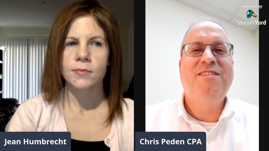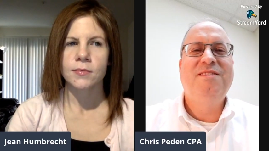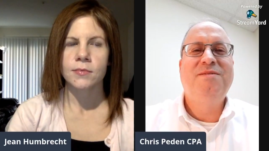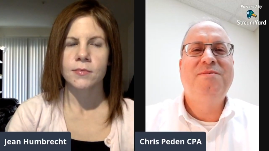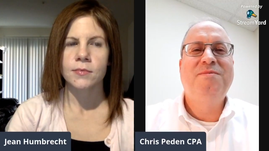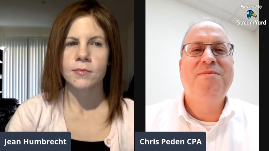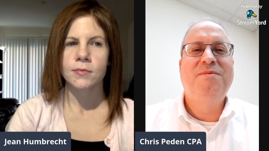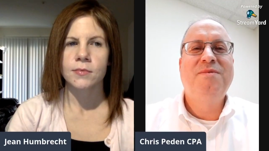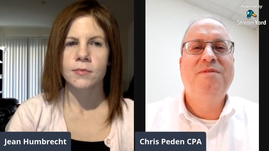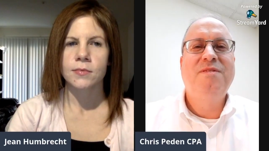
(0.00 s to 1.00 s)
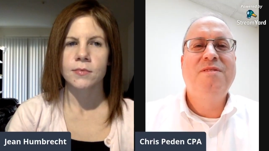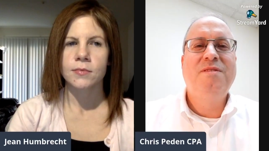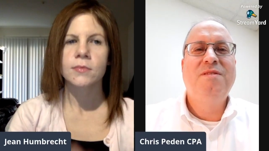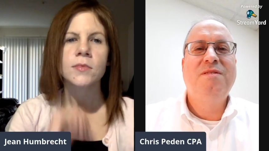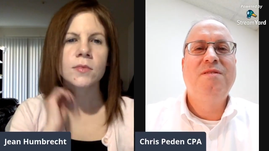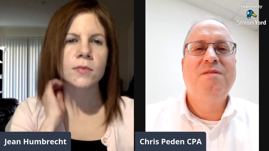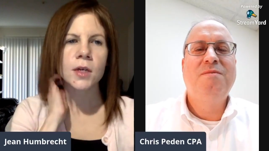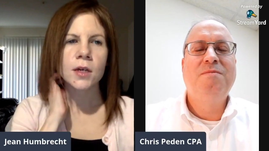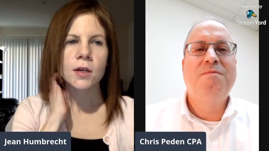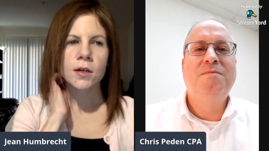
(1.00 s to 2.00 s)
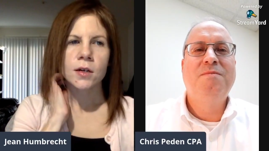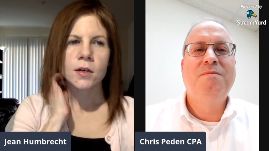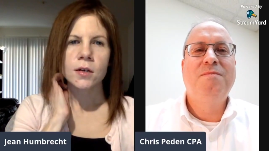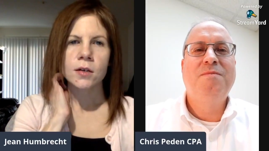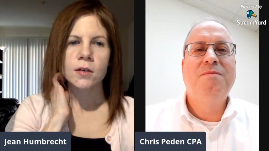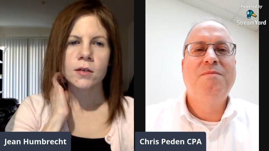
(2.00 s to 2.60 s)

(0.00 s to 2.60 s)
[no speech]